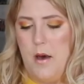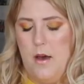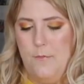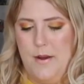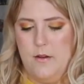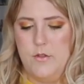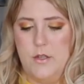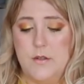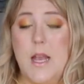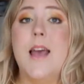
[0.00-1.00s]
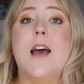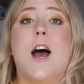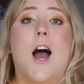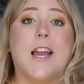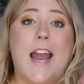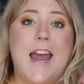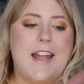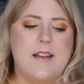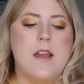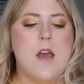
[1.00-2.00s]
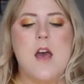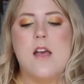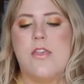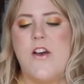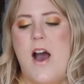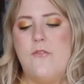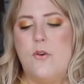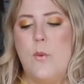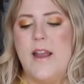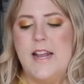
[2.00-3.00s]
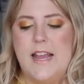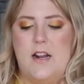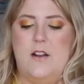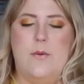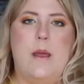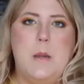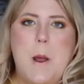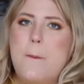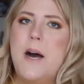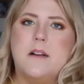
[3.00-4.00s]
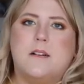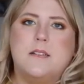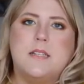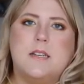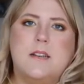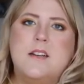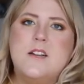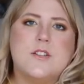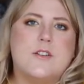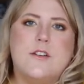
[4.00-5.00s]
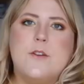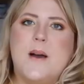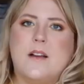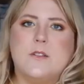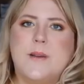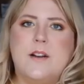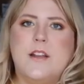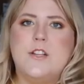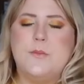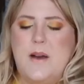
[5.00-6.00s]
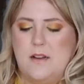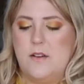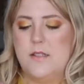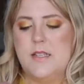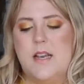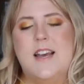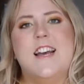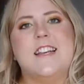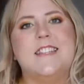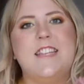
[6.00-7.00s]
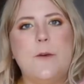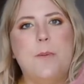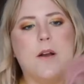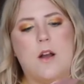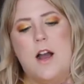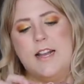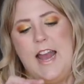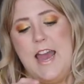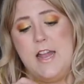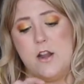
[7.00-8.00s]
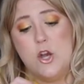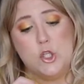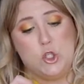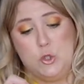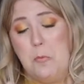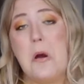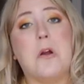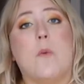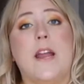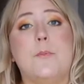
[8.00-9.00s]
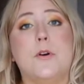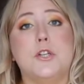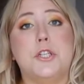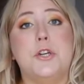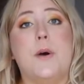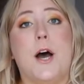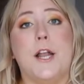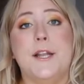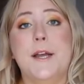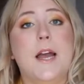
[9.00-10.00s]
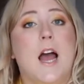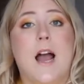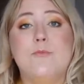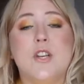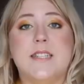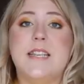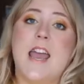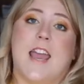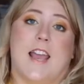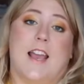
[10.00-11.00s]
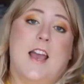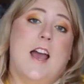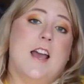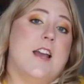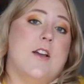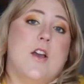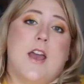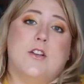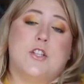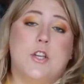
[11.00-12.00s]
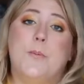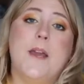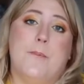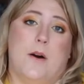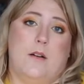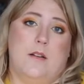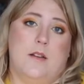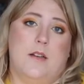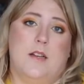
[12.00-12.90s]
mauve pair of shoes. Again, thoughtful way to get onto it. No buckles. Screw you, buckles. We don't need you, buckles. Zipper, again, smart way to put a shoe on. I'm just saying, shoe people,